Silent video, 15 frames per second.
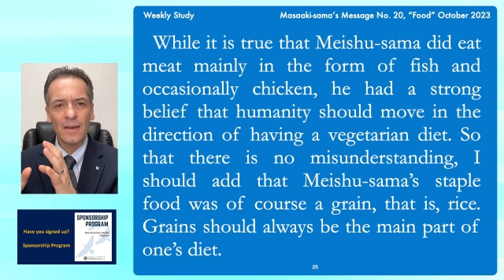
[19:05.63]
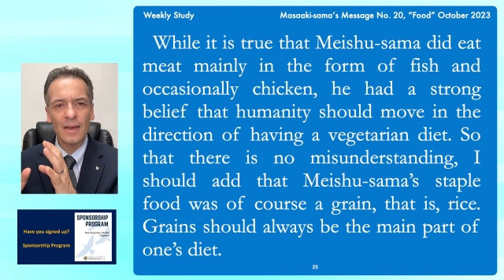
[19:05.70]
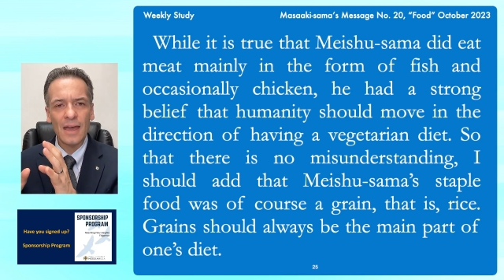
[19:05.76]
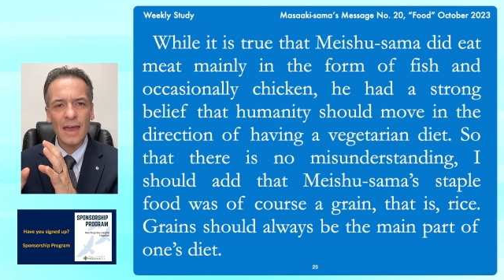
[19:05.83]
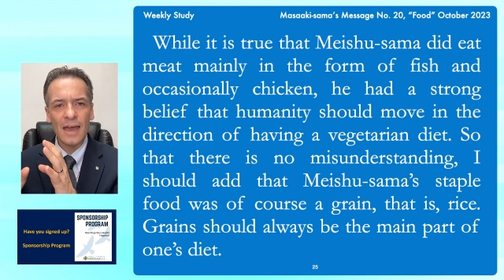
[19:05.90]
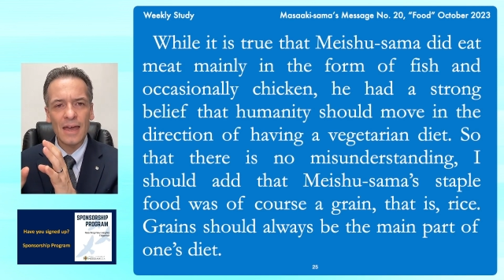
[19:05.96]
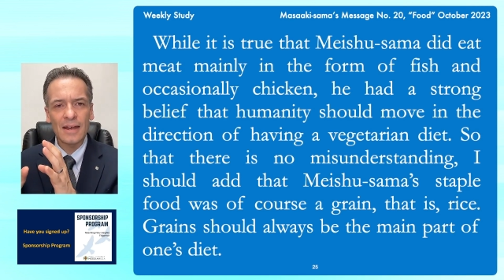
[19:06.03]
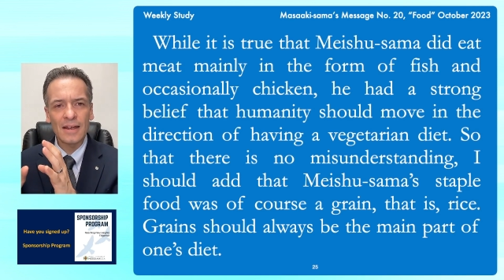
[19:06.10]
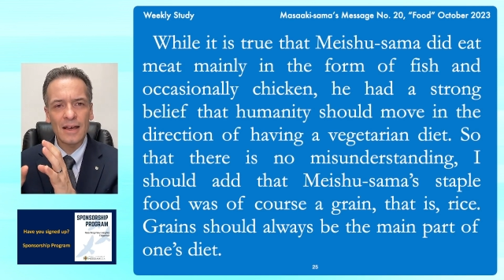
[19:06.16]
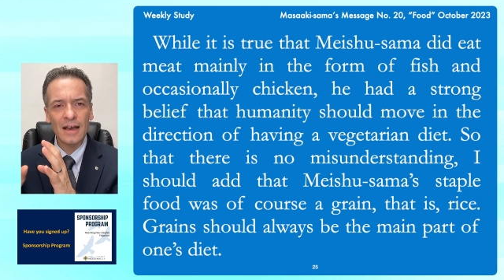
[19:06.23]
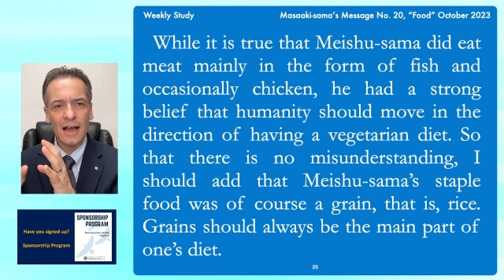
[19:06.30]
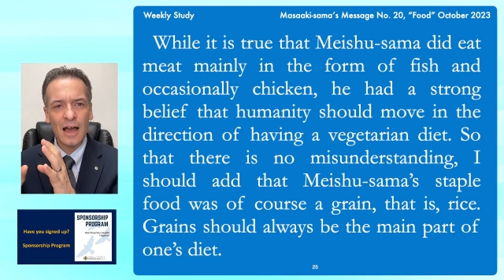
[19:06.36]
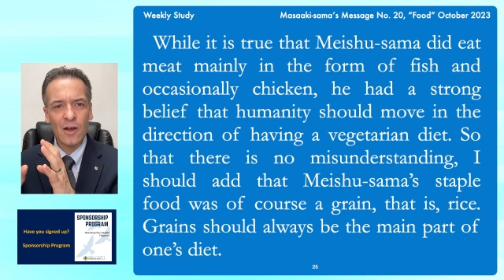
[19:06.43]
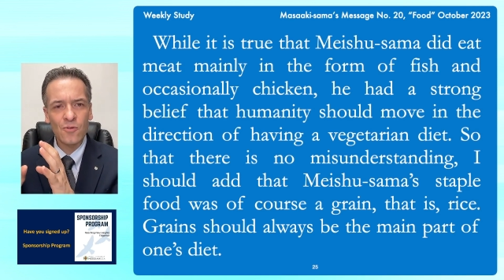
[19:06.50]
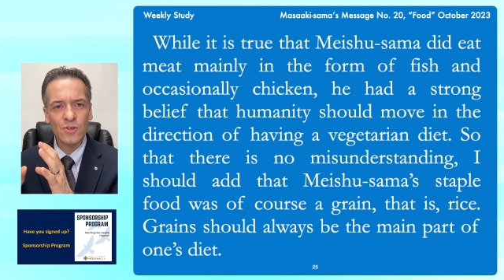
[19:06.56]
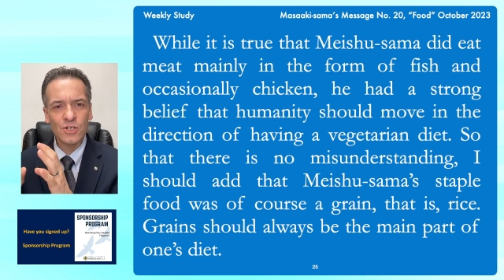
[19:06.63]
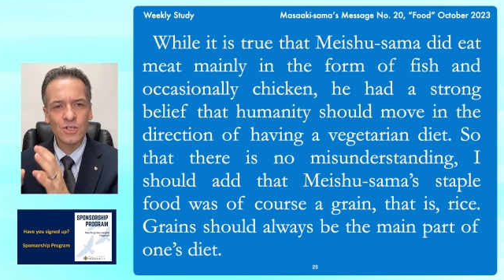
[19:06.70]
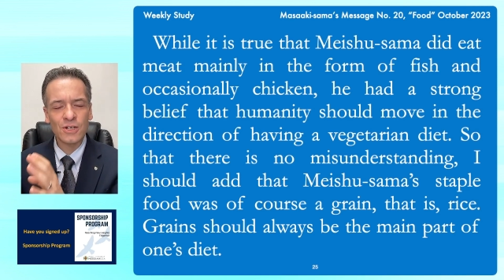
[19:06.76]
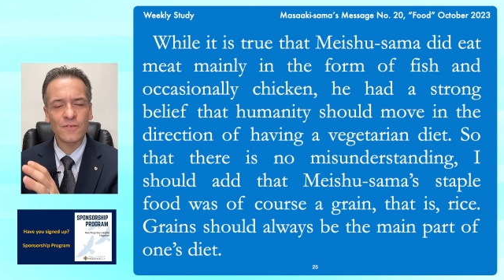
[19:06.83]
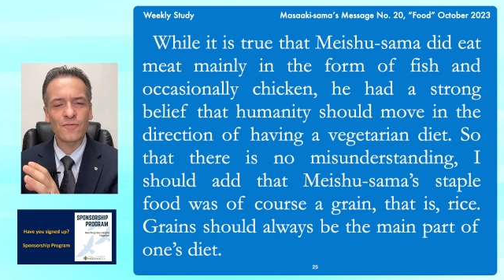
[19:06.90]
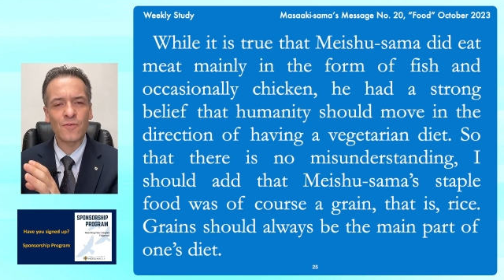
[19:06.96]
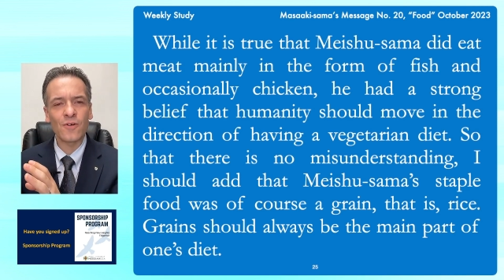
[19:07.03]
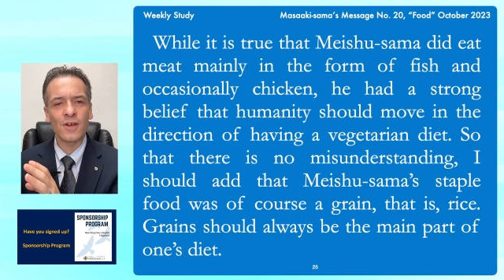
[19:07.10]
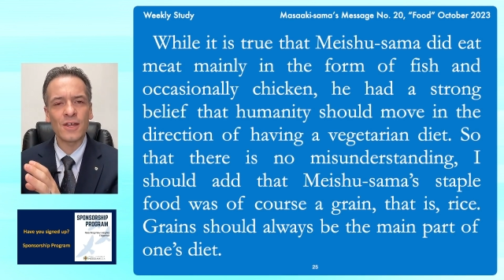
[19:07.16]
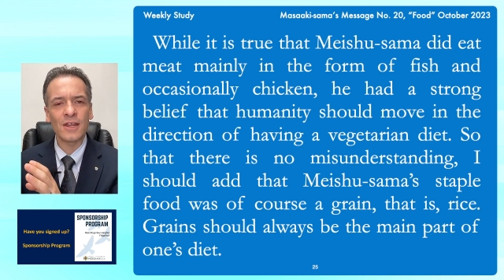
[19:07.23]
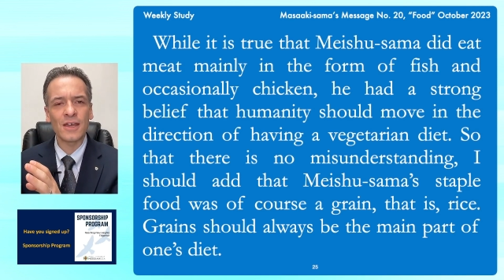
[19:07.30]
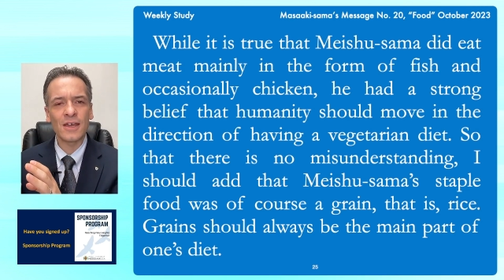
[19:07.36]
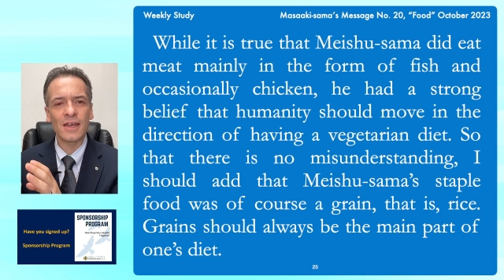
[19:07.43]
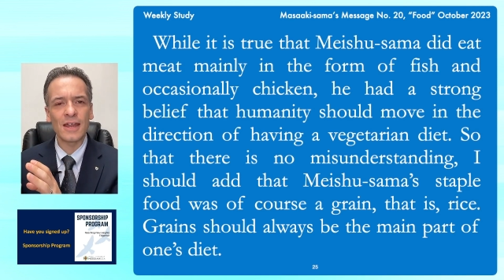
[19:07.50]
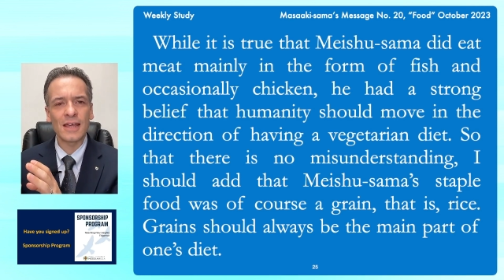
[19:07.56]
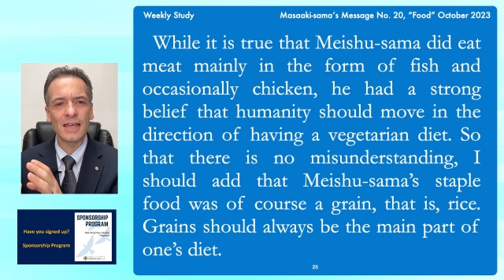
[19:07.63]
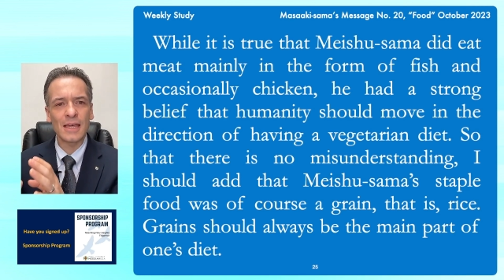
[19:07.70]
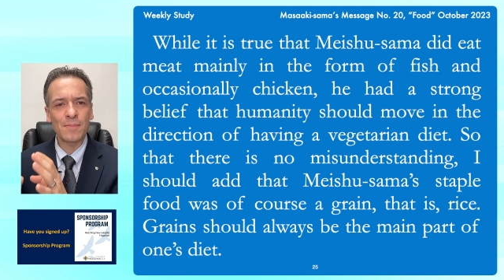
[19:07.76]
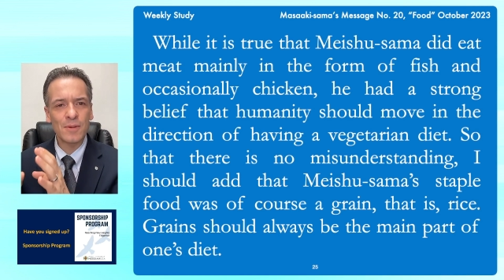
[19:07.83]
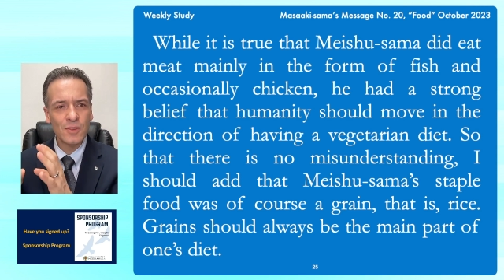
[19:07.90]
and how we should avoid it and keep